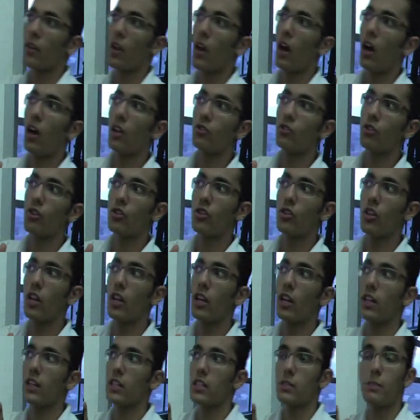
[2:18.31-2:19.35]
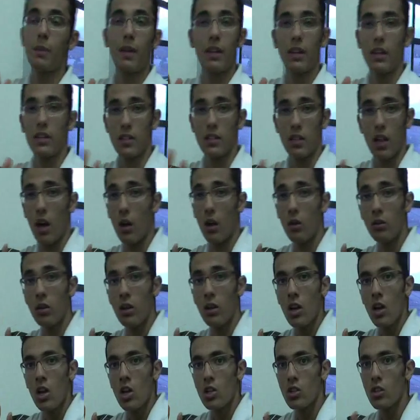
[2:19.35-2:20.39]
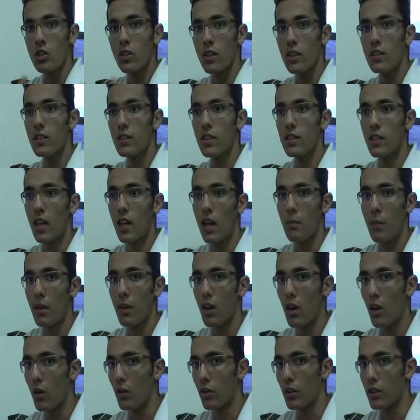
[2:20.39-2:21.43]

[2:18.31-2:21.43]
ultrasonic speed is known, so distance can be known.